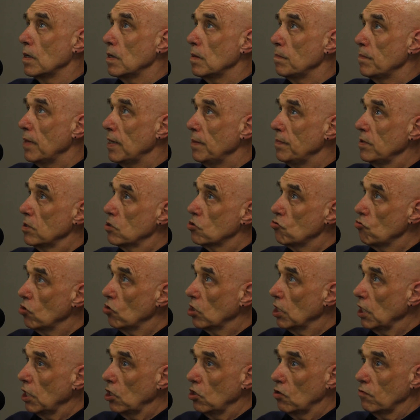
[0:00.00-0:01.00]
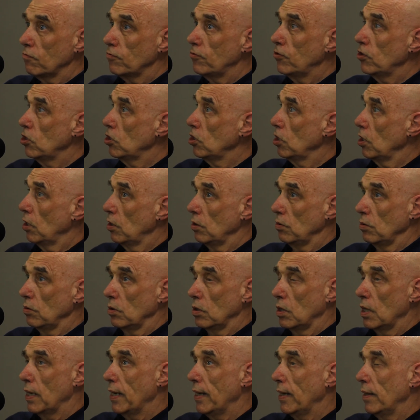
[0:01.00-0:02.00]
maybe struggling on furlough,
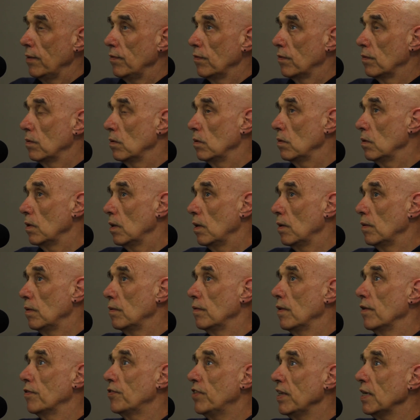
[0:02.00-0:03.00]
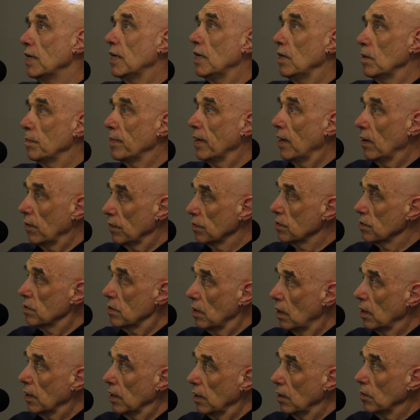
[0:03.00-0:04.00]
and they're thinking about
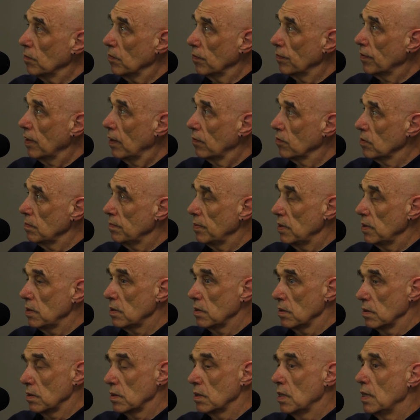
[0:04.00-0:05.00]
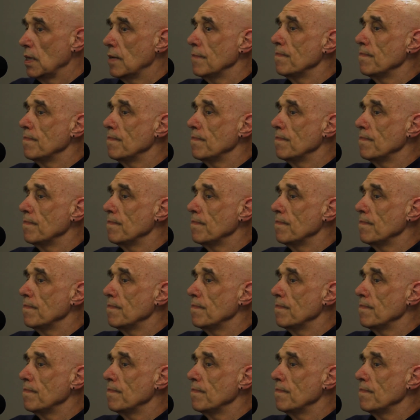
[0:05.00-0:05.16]
starting up themselves in business.